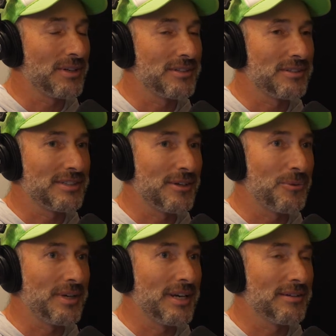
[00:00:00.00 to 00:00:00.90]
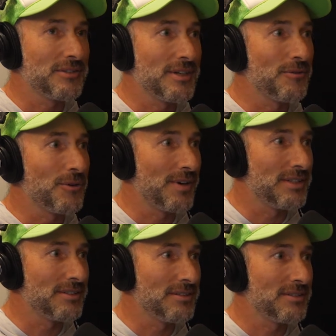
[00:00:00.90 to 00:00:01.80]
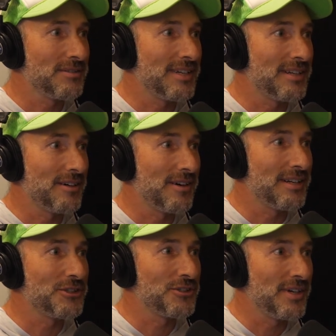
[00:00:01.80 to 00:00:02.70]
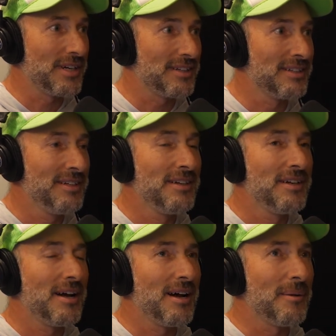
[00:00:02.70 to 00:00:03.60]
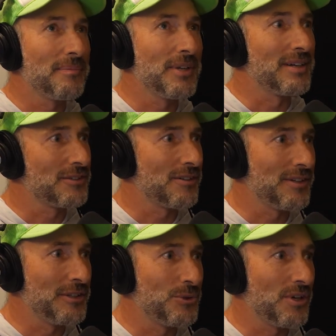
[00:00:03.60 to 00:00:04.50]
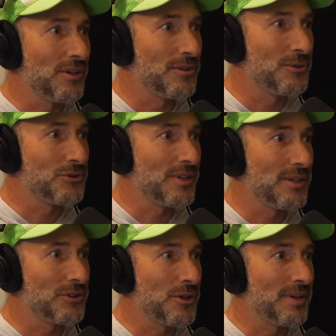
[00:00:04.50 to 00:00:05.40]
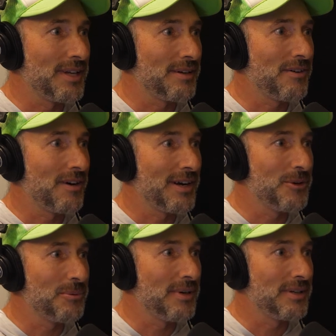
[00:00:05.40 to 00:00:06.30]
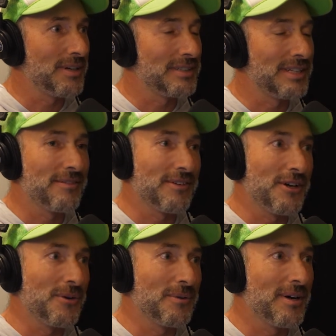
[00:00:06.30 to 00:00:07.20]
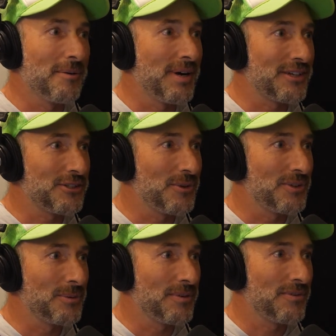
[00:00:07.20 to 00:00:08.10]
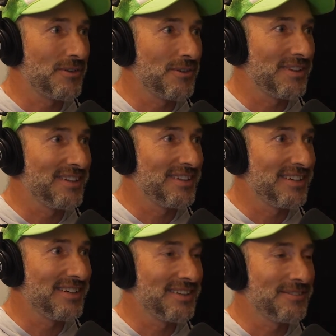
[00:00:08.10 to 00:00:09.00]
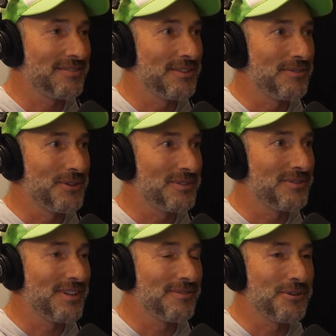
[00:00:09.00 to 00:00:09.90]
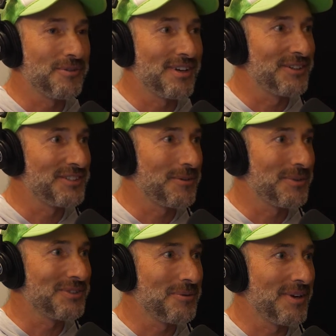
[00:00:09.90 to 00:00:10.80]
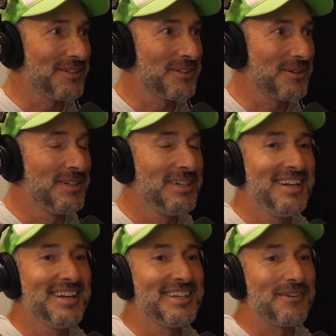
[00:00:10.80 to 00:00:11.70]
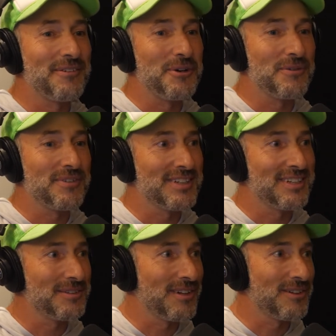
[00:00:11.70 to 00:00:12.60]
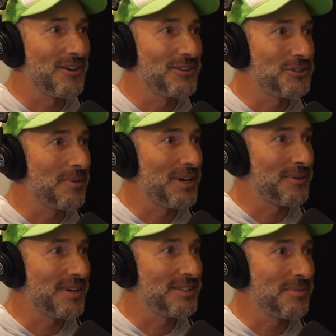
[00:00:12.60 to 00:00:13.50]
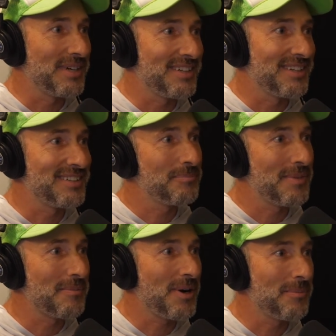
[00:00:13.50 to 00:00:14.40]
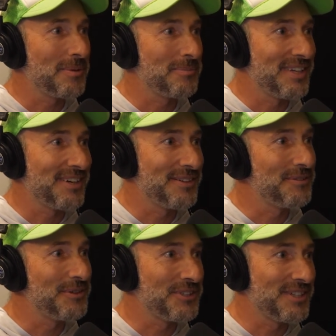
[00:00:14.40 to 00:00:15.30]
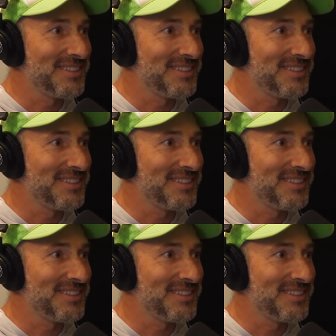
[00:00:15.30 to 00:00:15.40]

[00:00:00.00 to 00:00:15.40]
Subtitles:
it, because we have several races that are at Estrella. Not necessarily use all of those trails going that far out, but you never know. Bikes go a little bit further than the foot runners every once in a while. So you never know if a larger bike race might pop up in there in the future.